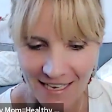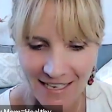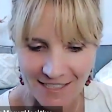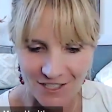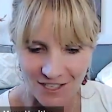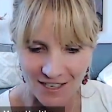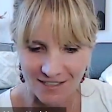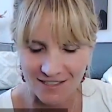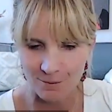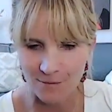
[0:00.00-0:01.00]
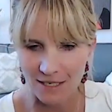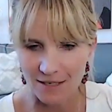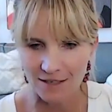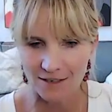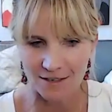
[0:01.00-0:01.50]
It's just me
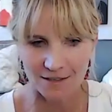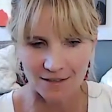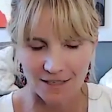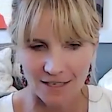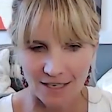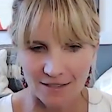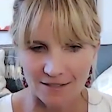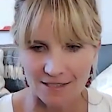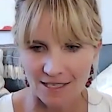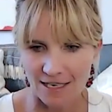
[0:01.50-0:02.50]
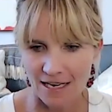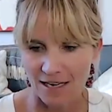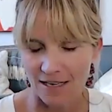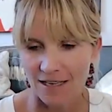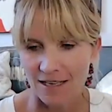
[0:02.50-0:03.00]
here again
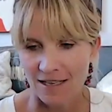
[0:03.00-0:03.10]
today.